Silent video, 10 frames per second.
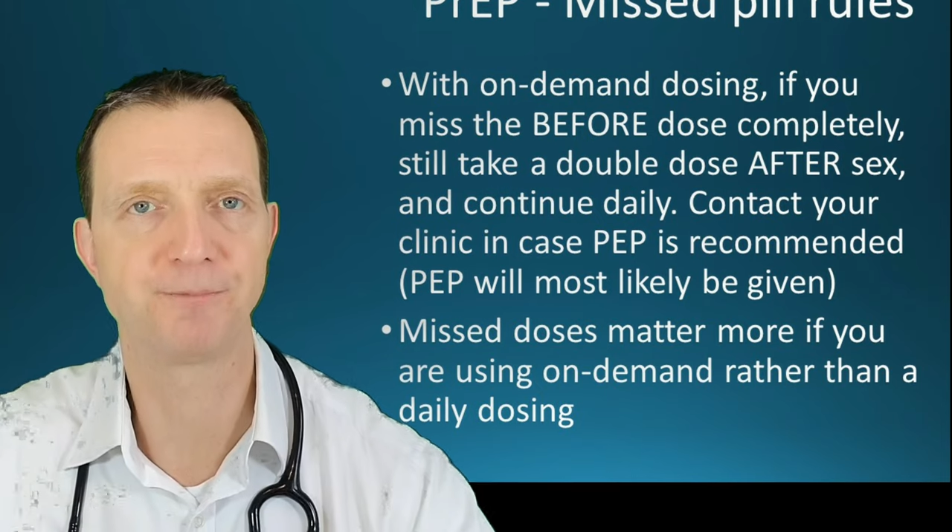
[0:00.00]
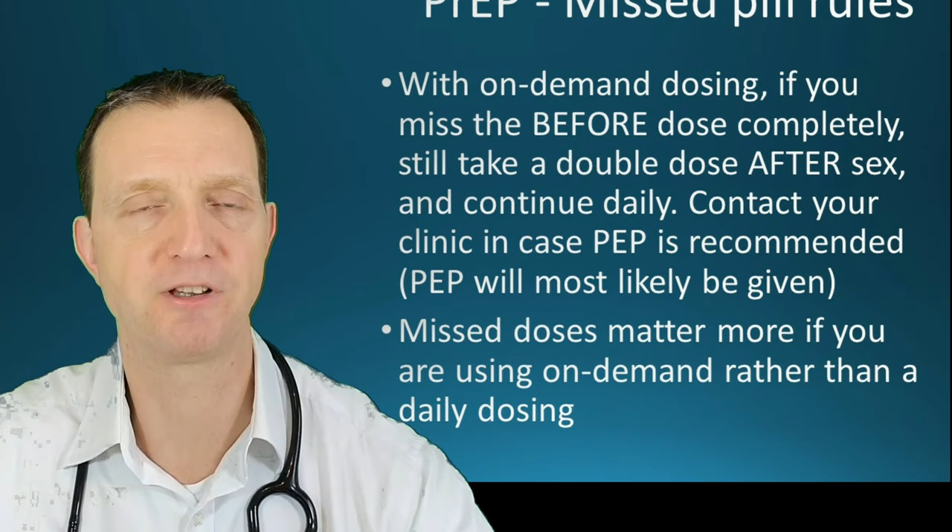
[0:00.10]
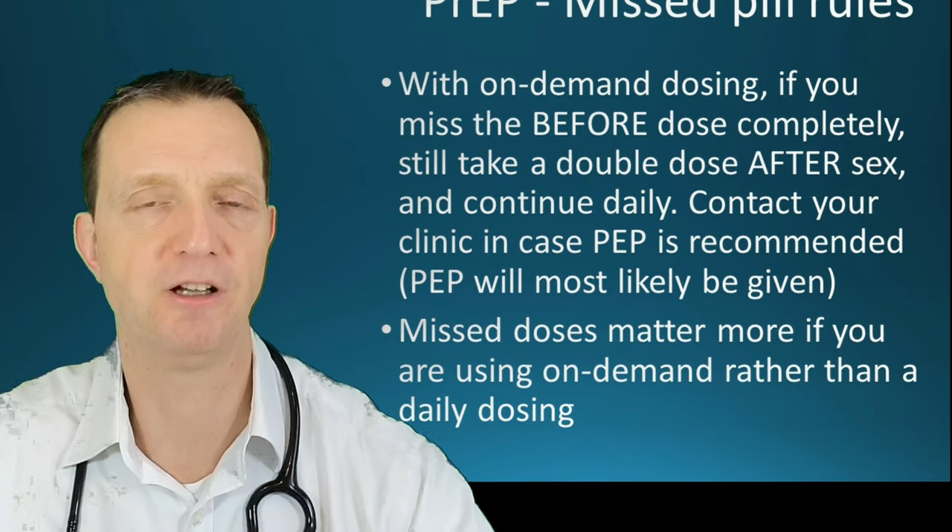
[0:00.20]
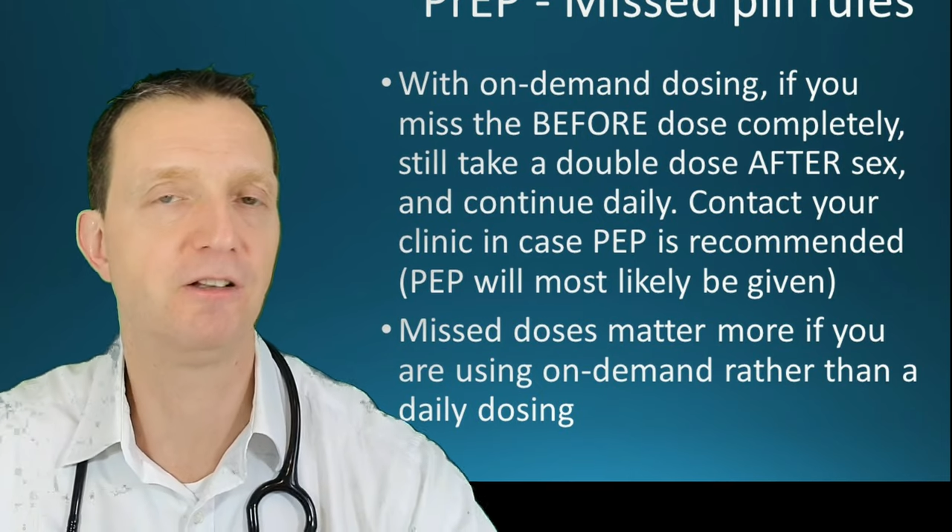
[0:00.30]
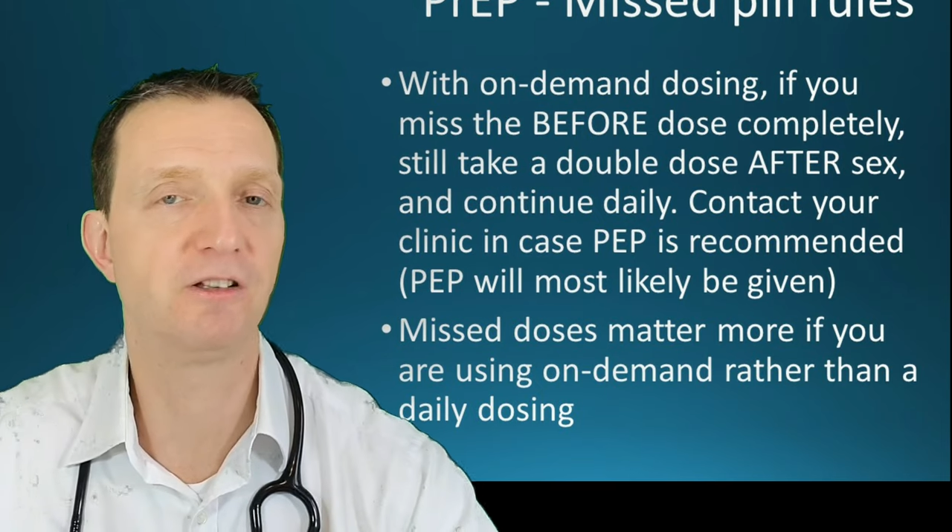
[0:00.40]

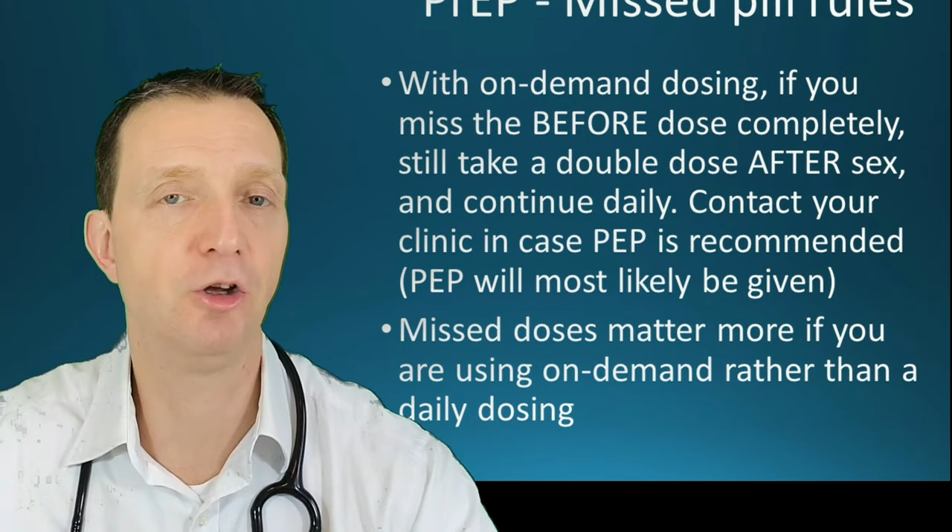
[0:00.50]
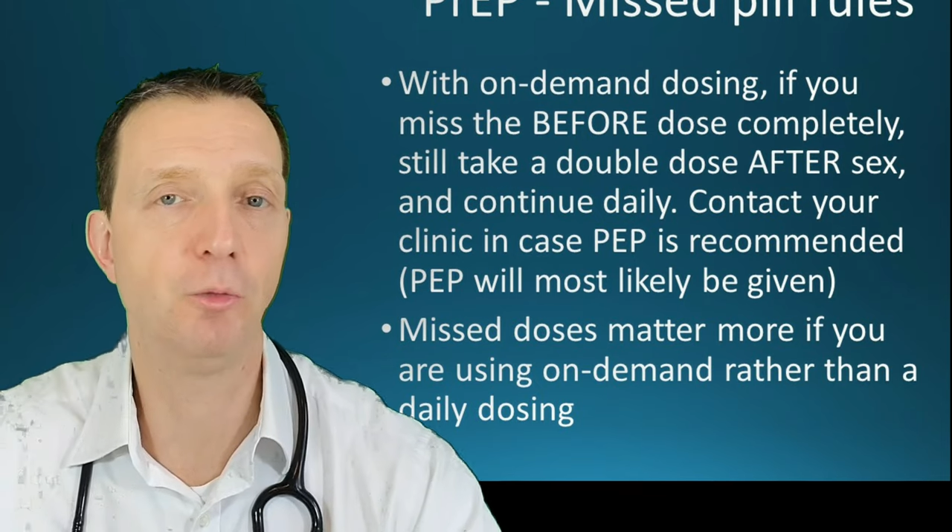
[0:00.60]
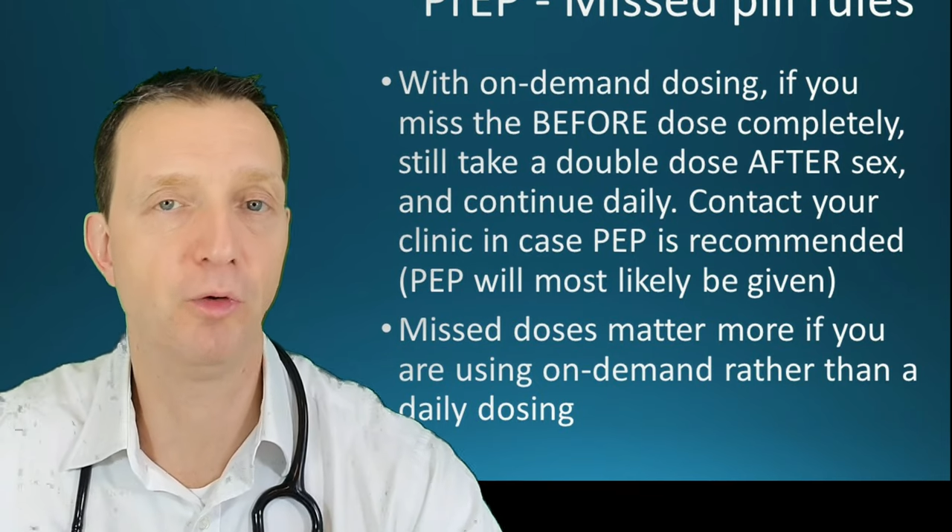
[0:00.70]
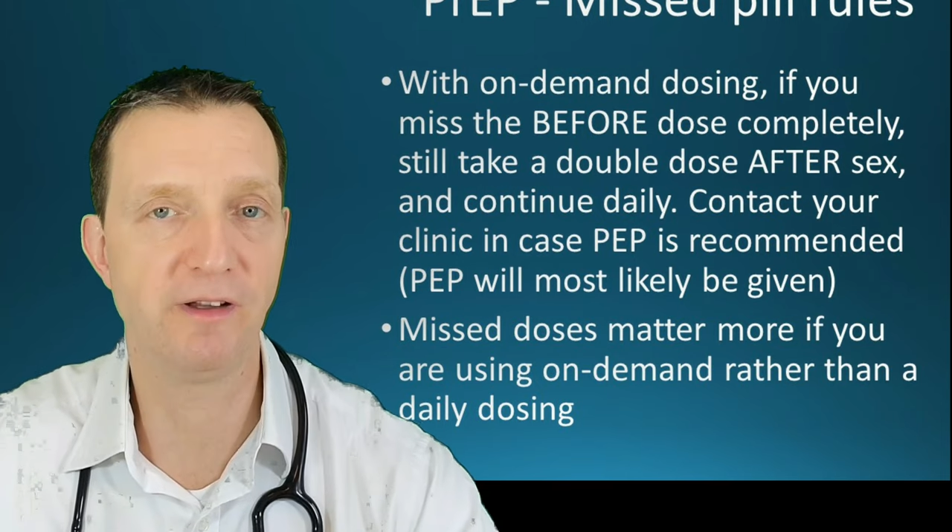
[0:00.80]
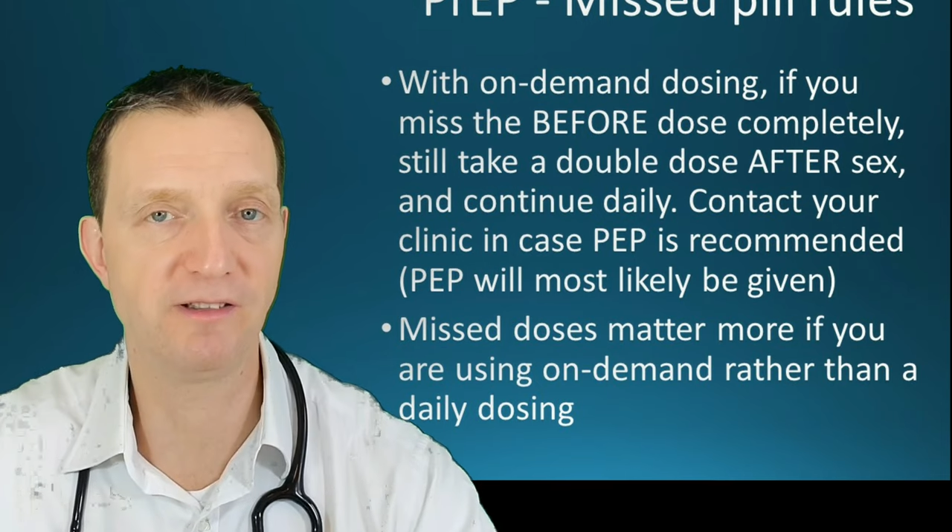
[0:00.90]
So it's no
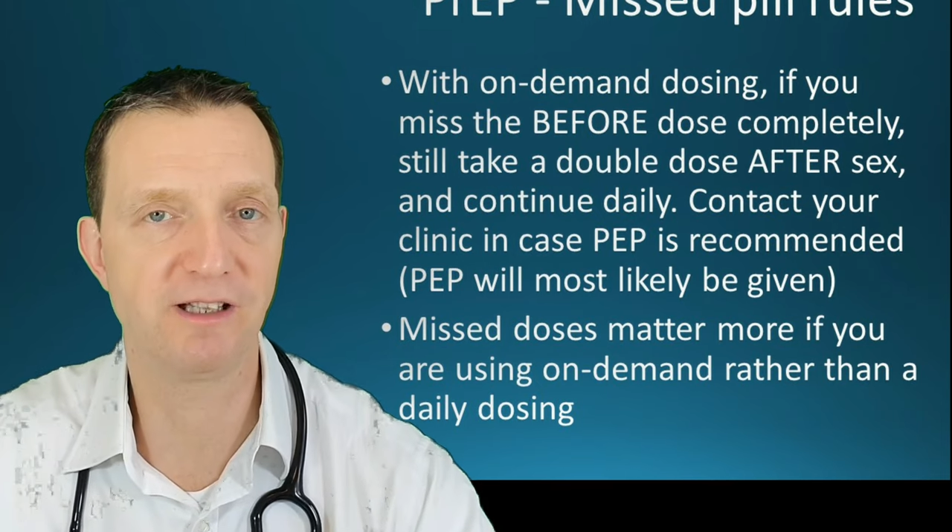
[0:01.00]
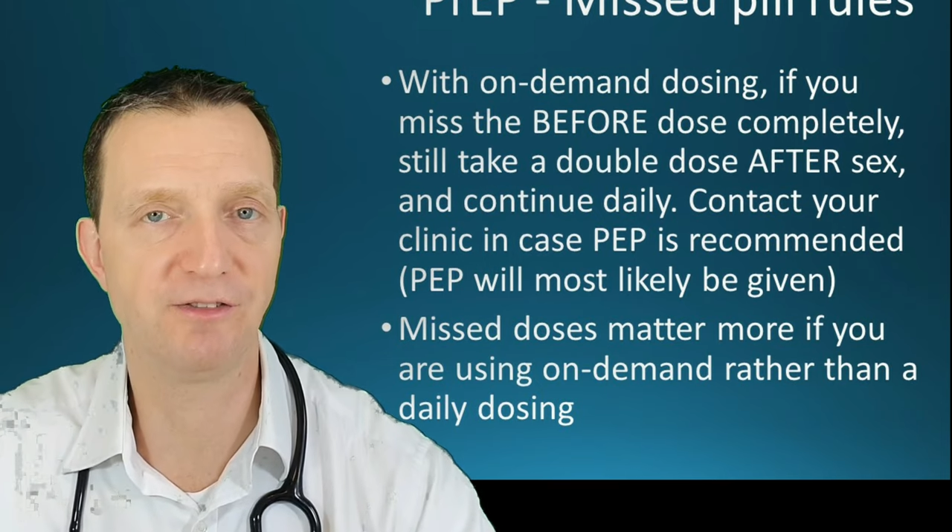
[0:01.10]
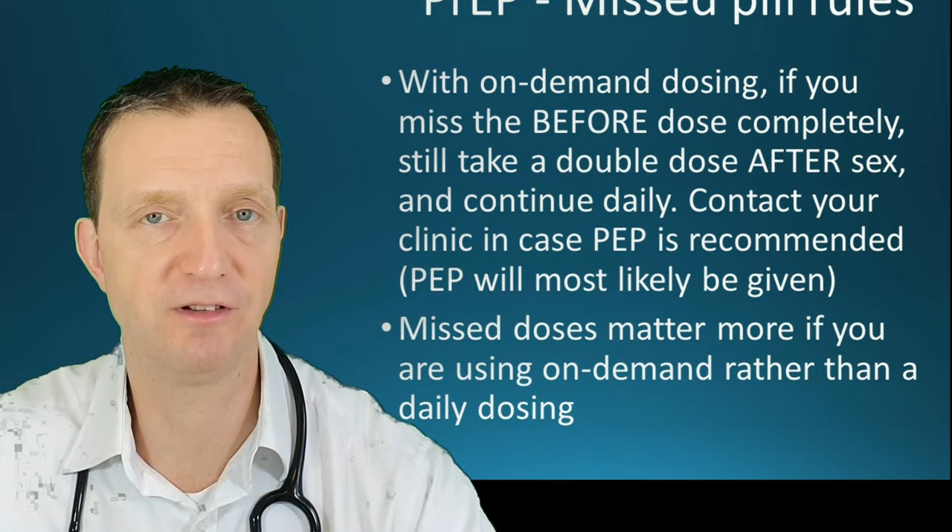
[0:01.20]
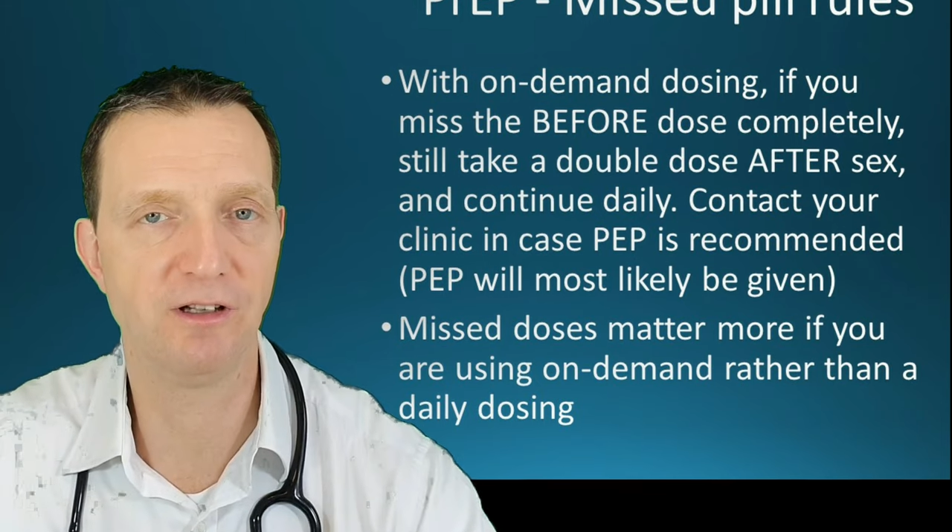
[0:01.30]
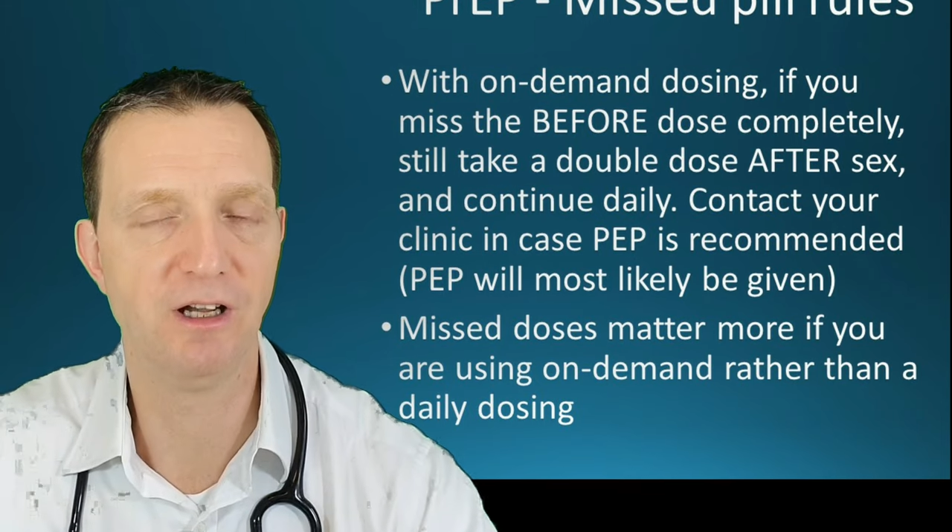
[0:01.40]
more than
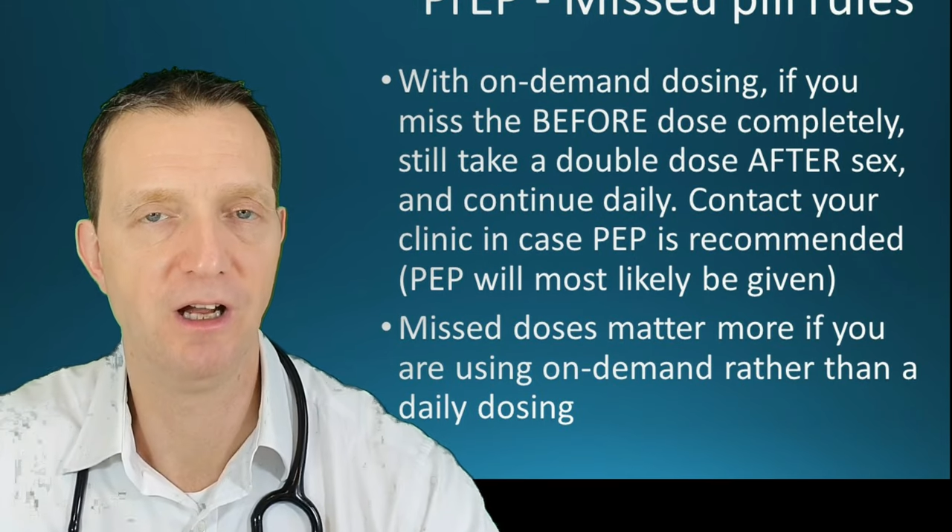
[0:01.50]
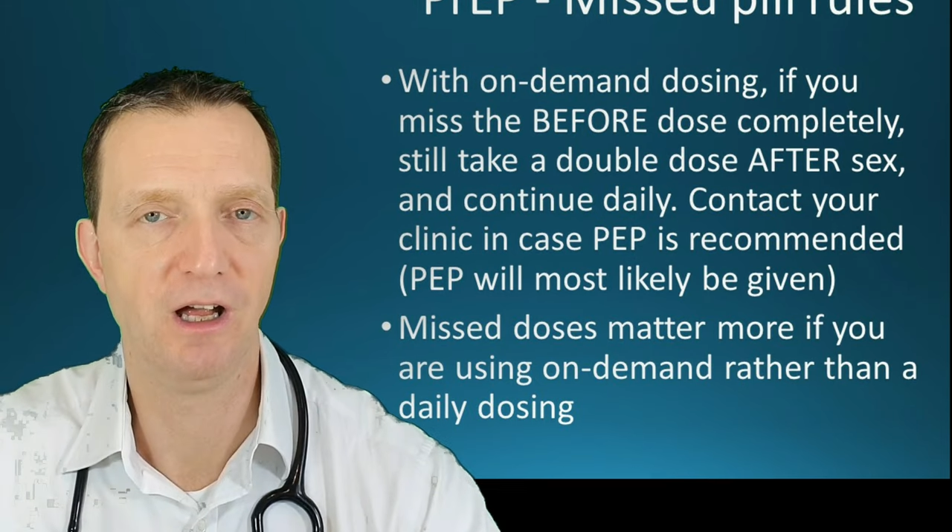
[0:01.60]
seven